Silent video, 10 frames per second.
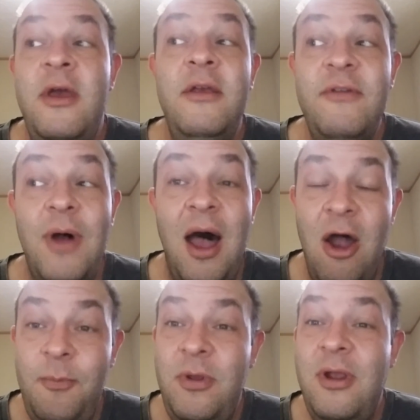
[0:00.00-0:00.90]
So I
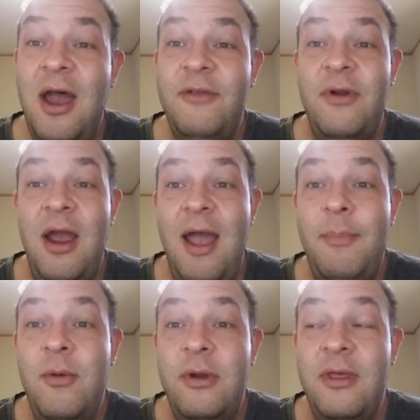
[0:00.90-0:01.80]
hope you guys are
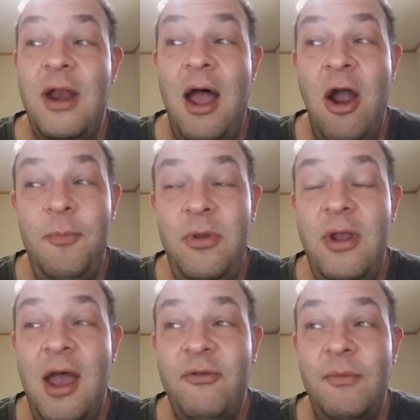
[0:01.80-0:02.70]
happy with it. I hope you
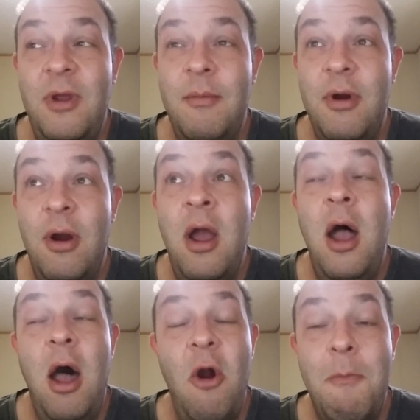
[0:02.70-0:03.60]
guys remember,
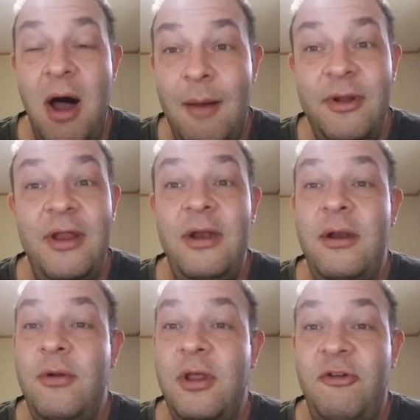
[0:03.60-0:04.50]
Obama didn't
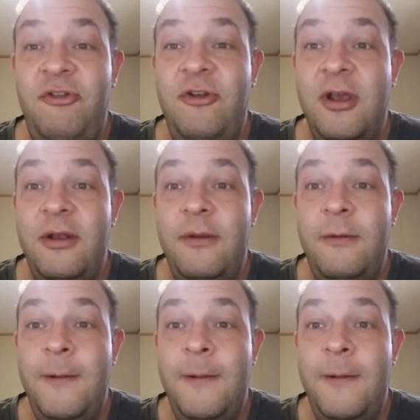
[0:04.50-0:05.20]
do this shit.